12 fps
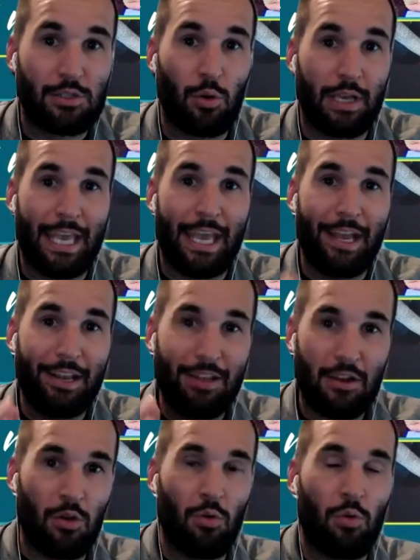So a kid
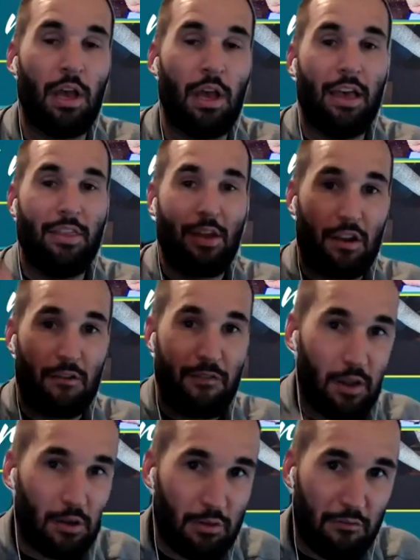knew they are going to
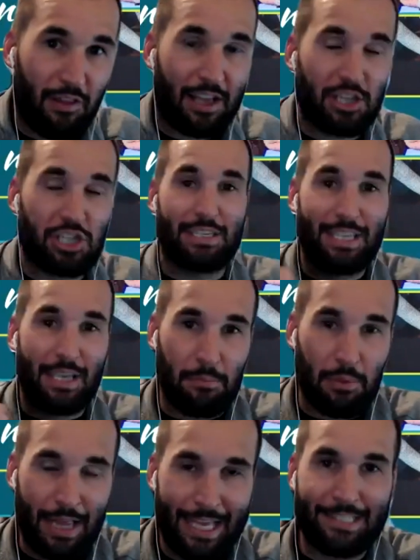fill out a reflection in the same
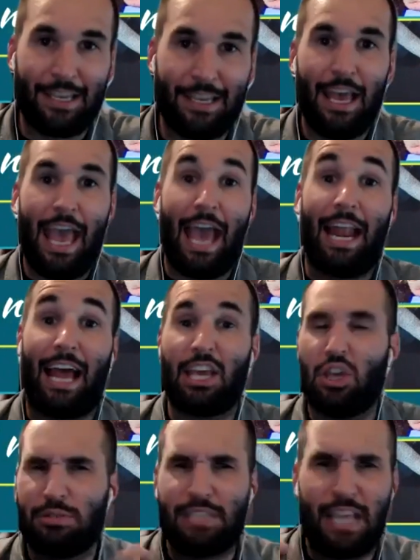place, and I
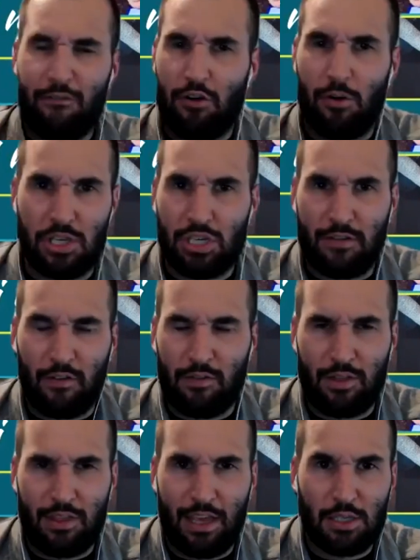use that for a bunch of
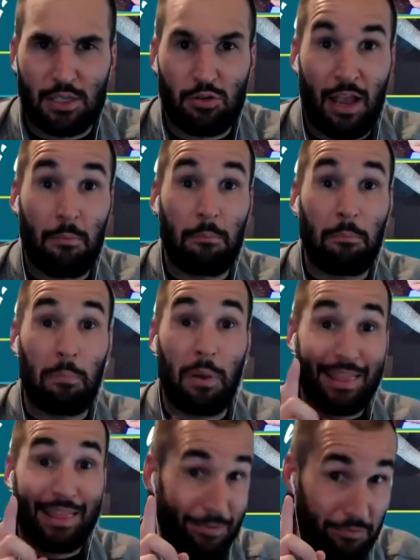different things, right? But
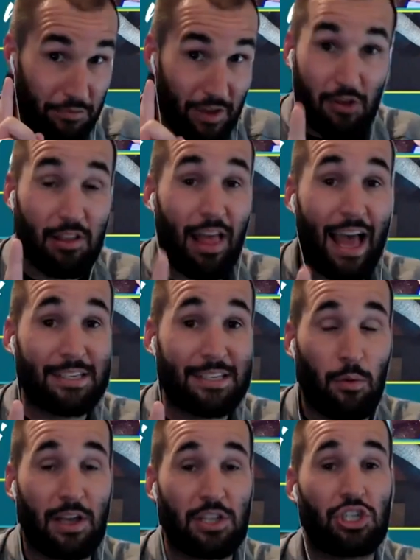the very last
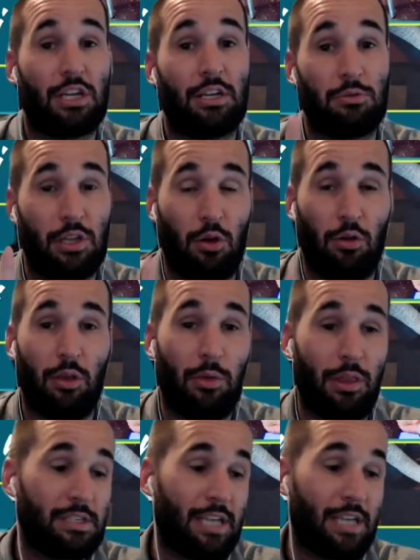question, it was the only one
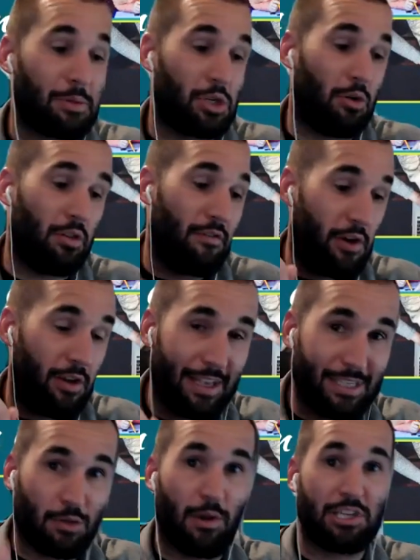that was optional, the very
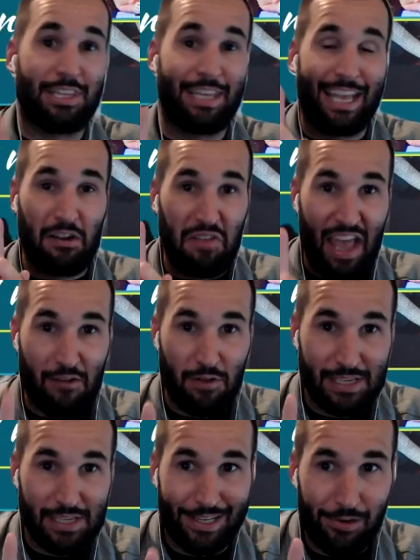last question at the end of
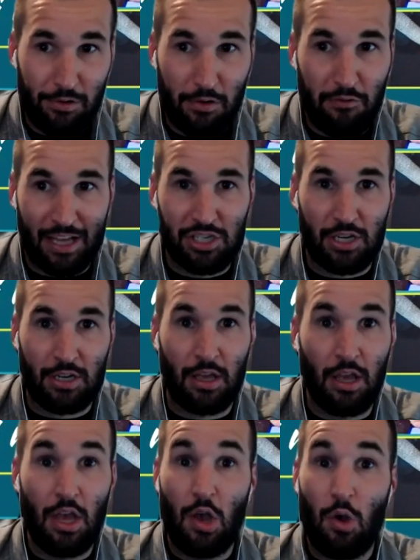every single reflection
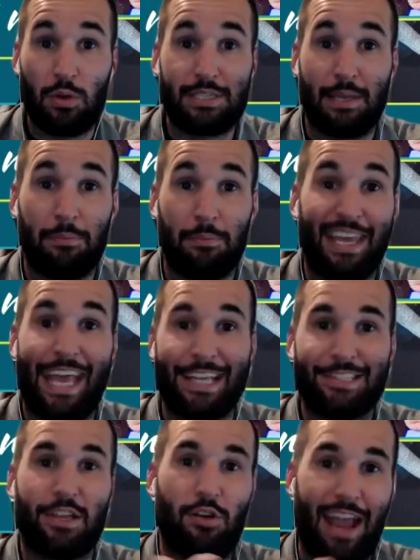was simply,
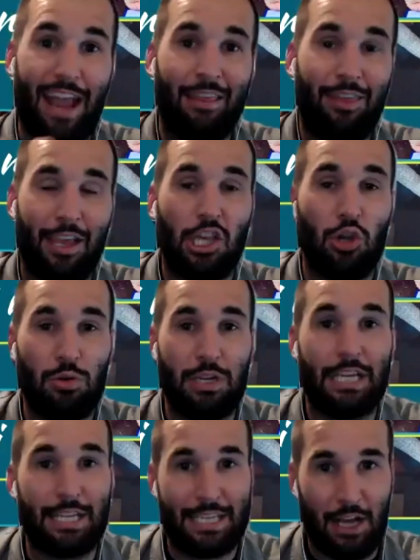Is there anything you
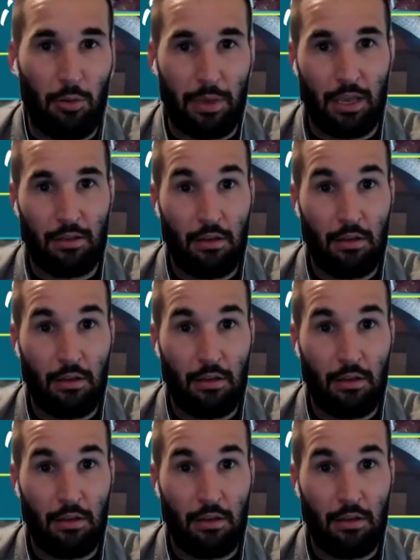need to tell me?